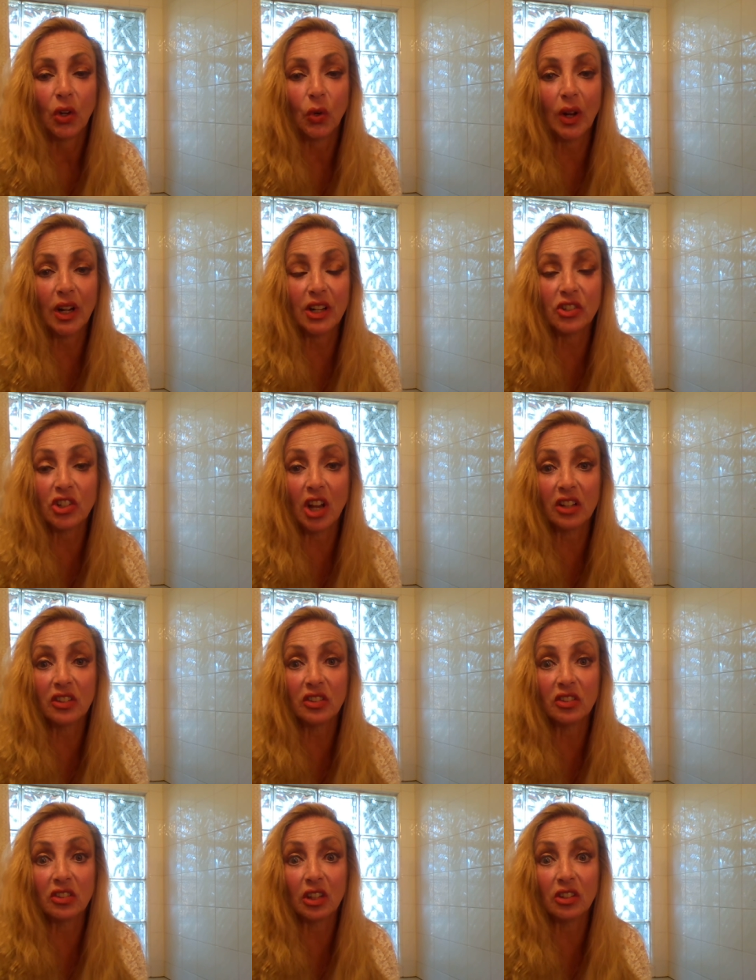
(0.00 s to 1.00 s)
credit checks
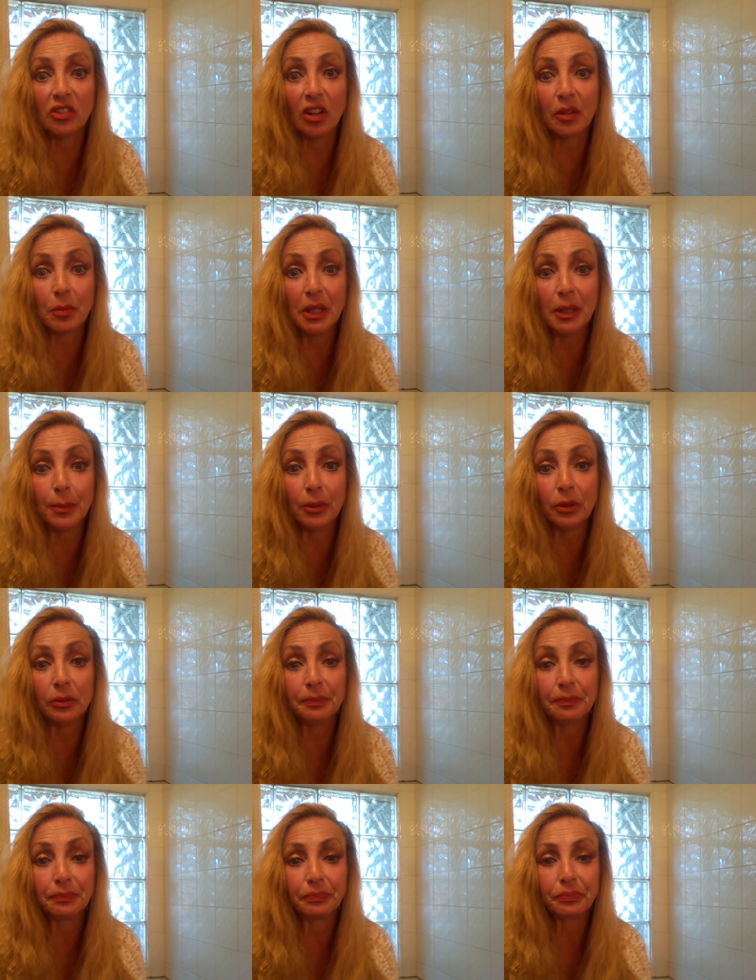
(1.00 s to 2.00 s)
and such on
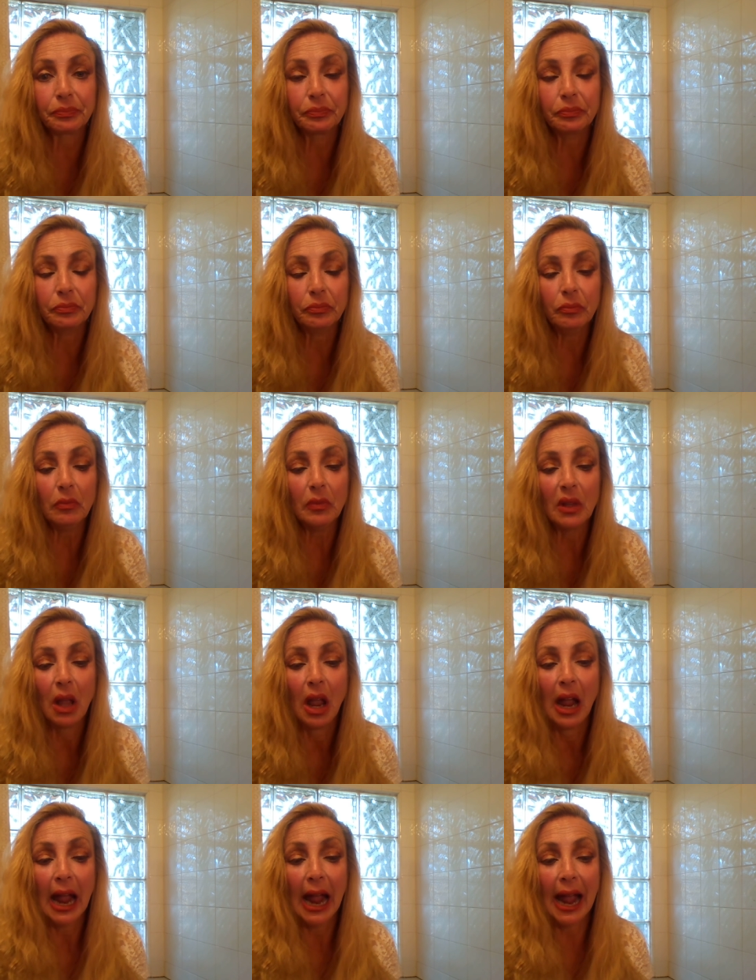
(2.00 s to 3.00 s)
people,
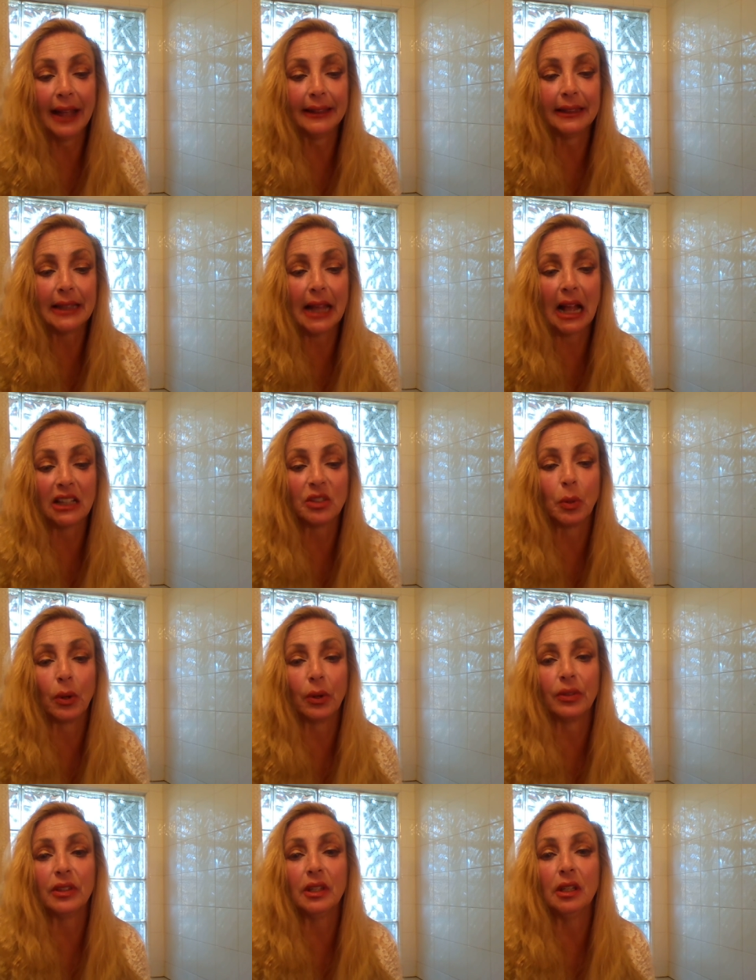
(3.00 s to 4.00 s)
and that that's
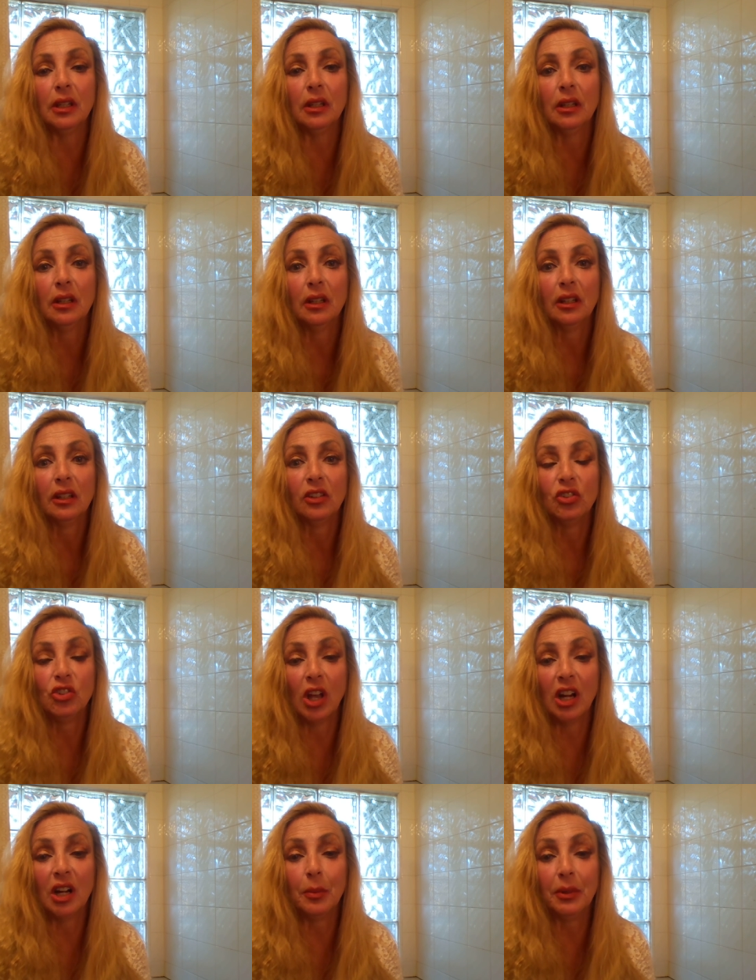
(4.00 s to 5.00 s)
where the
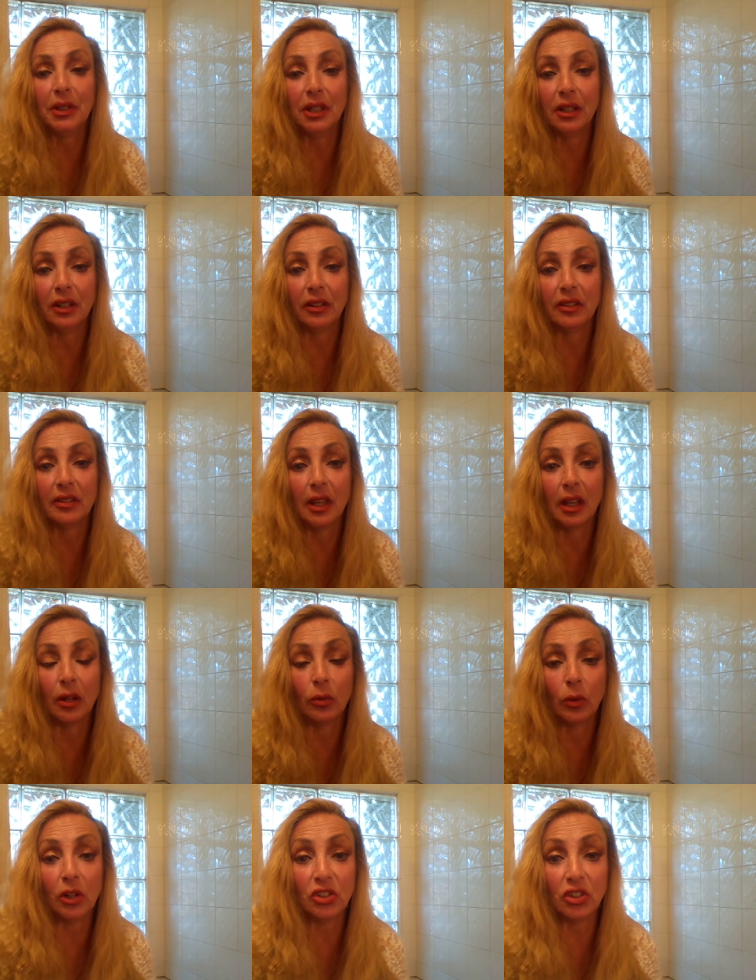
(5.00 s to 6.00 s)
gentleman is
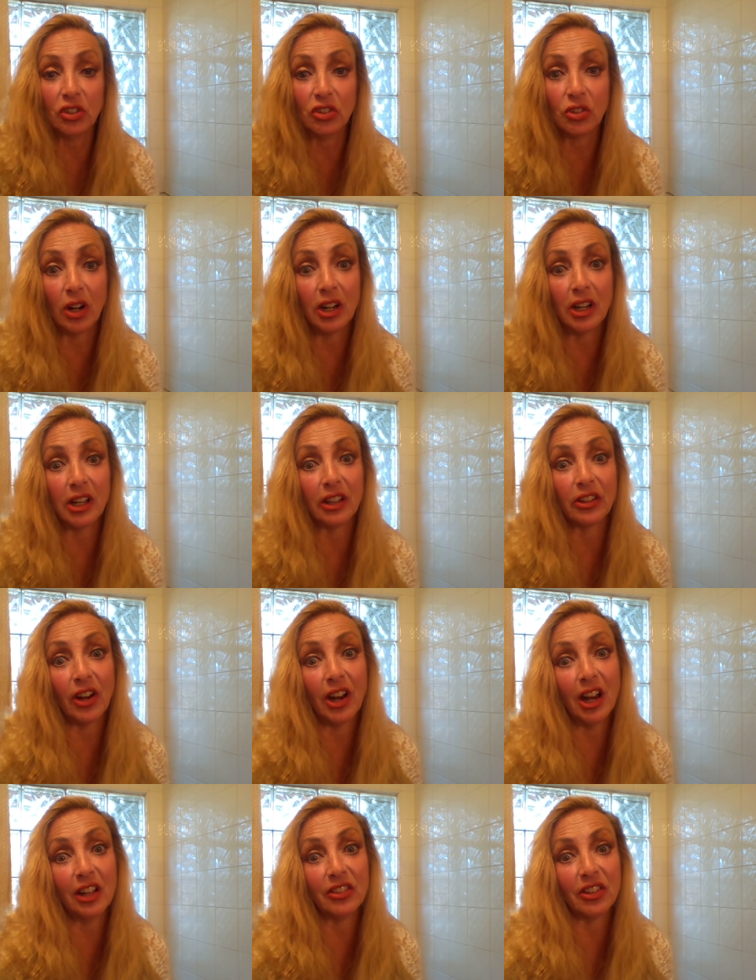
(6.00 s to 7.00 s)
that Russia is trying to get their
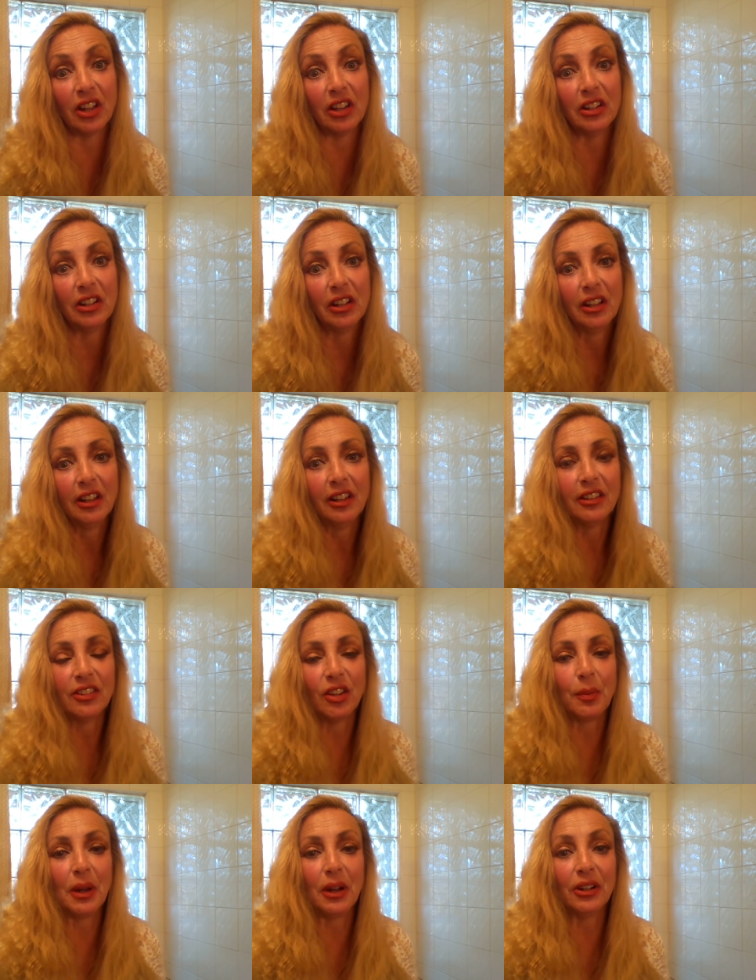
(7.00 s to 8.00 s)
hands on.
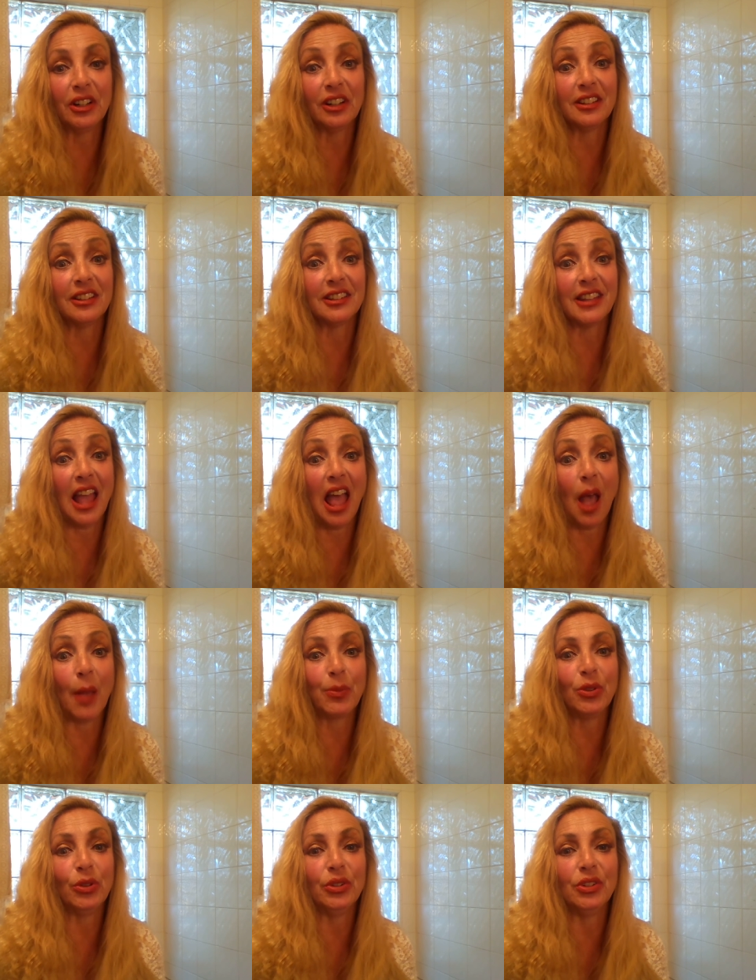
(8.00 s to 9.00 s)
So America does
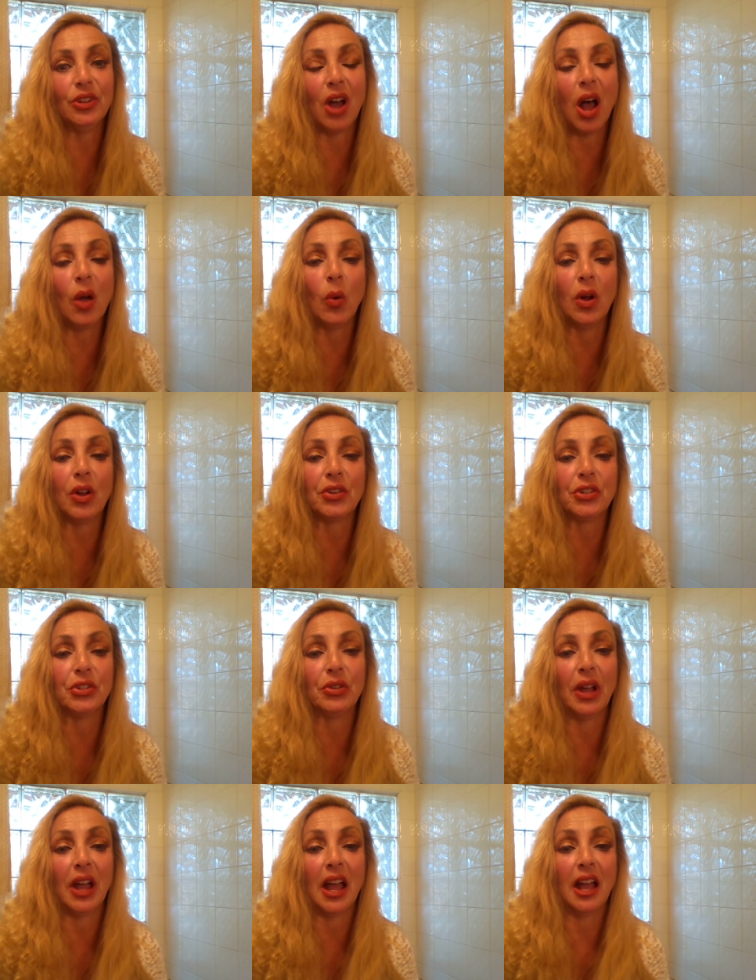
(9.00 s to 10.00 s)
absolutely not want
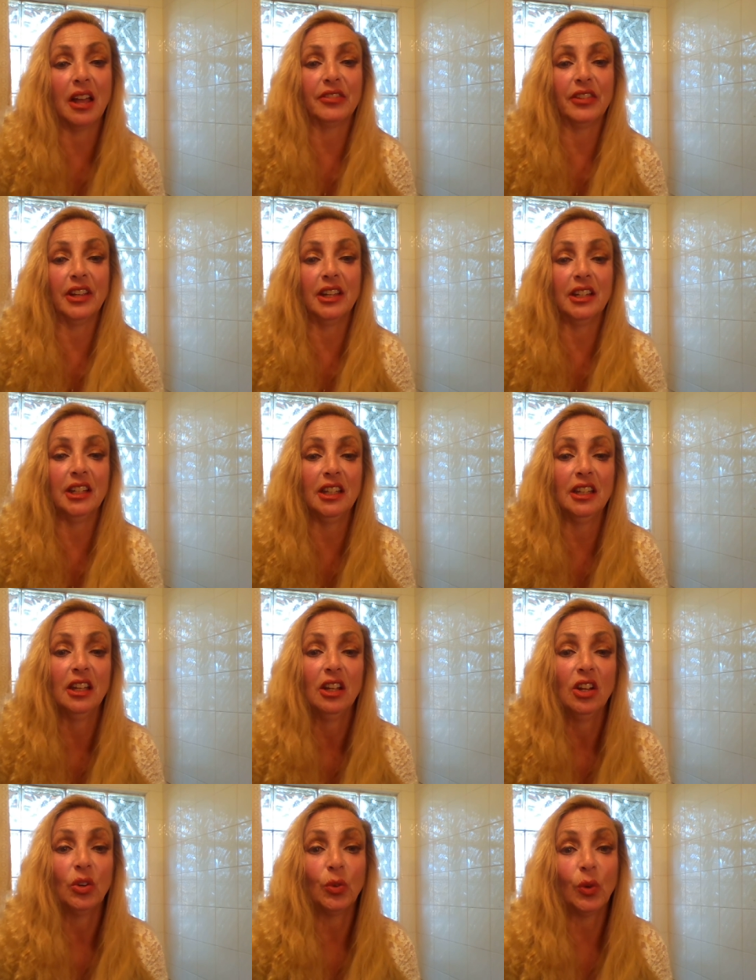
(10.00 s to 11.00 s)
to have any
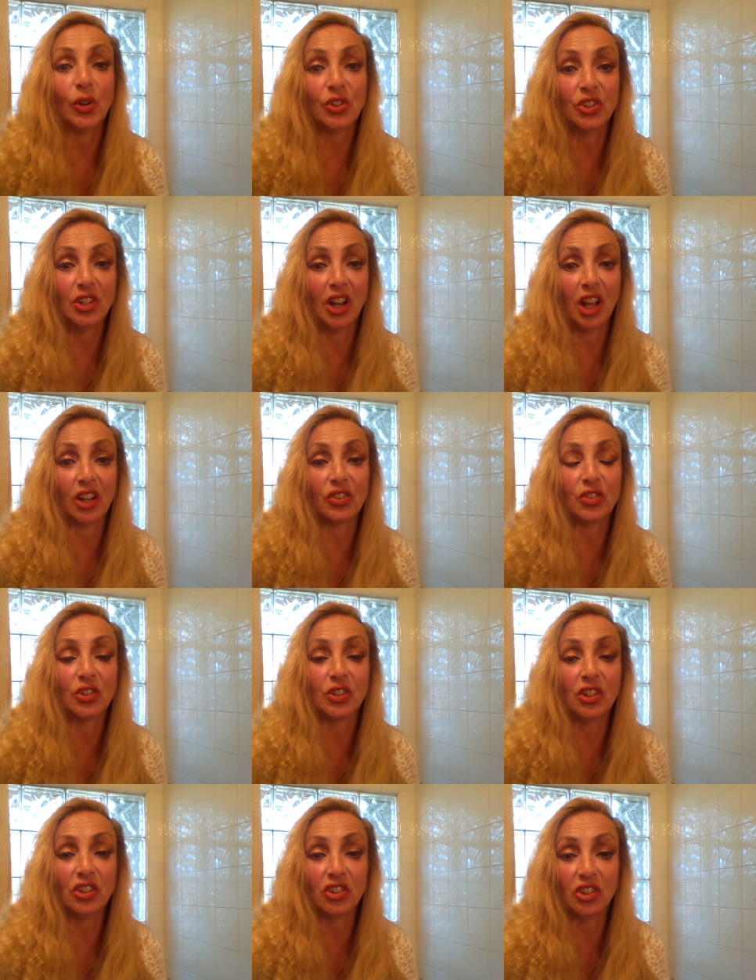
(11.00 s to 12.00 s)
Russian
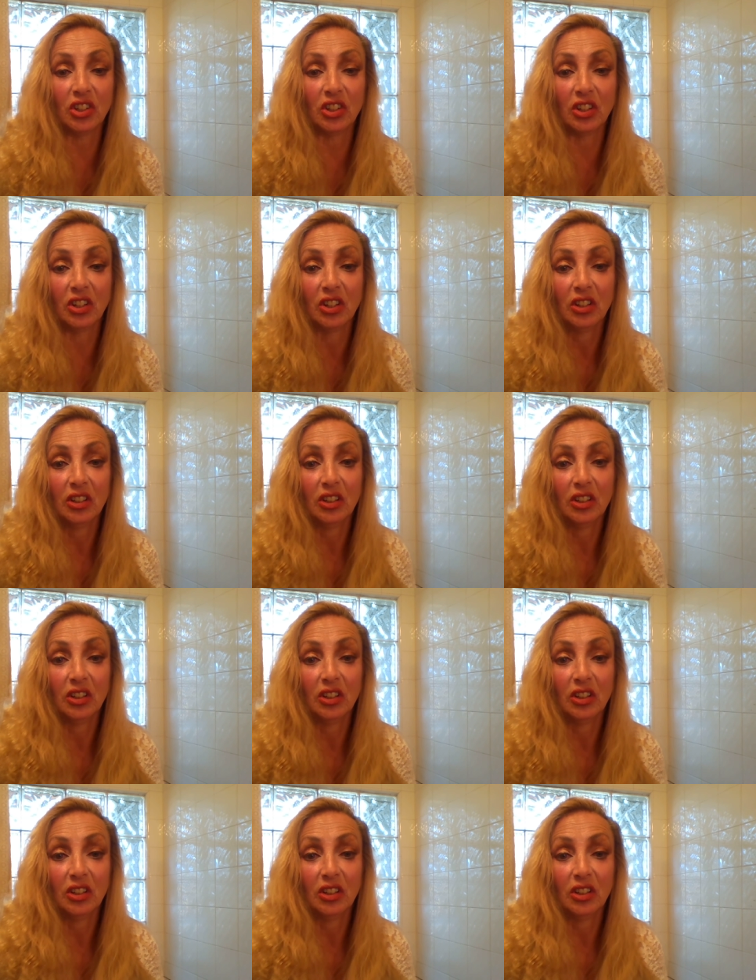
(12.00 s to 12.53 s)
extradition